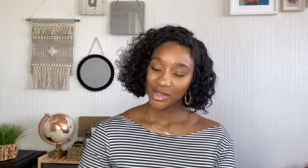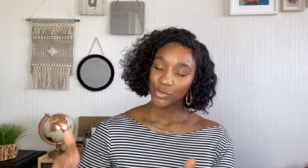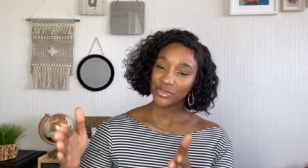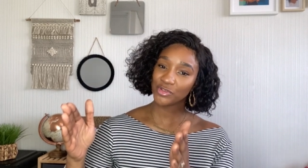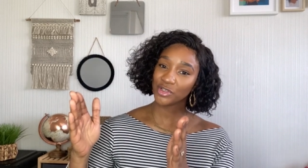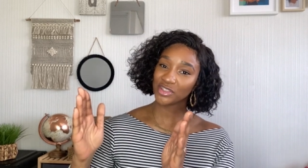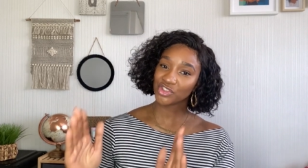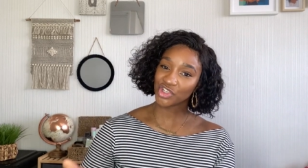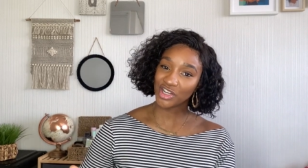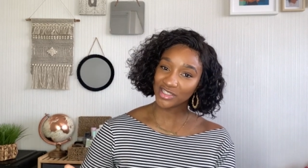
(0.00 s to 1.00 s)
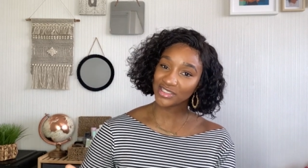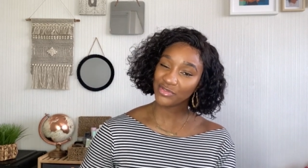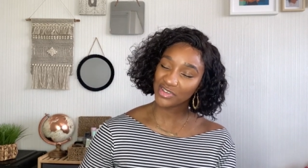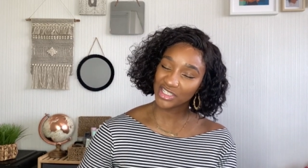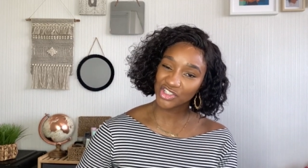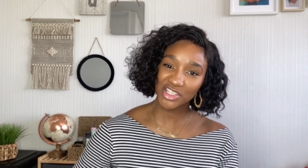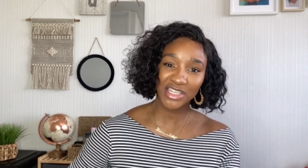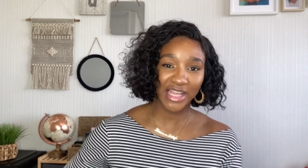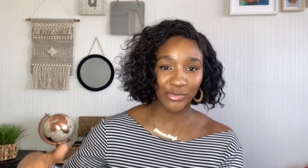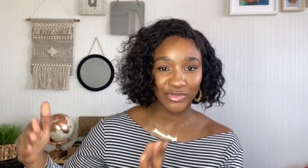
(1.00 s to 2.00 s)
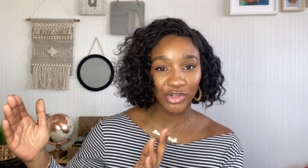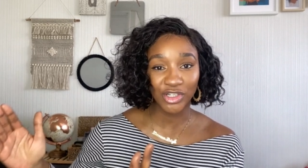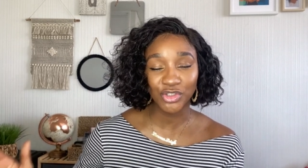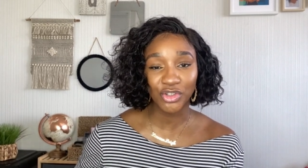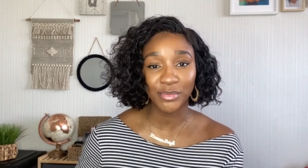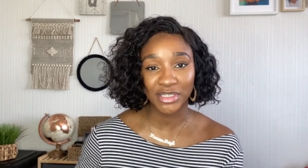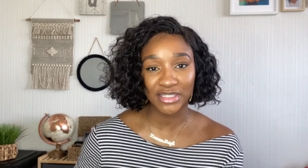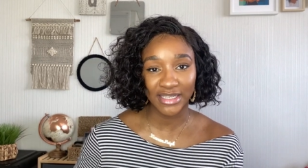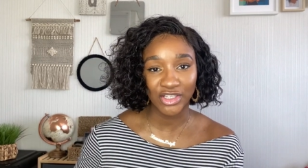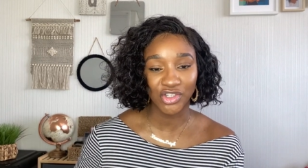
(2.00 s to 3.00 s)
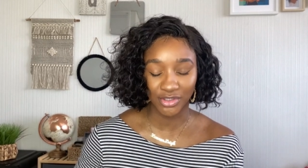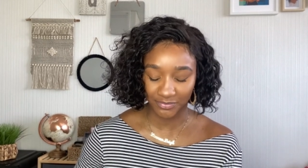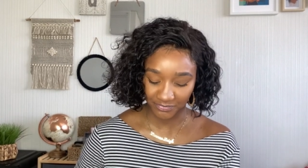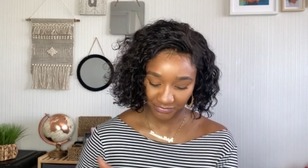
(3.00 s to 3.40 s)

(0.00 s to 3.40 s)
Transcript: We've got the jargon definition and we've got our documentation.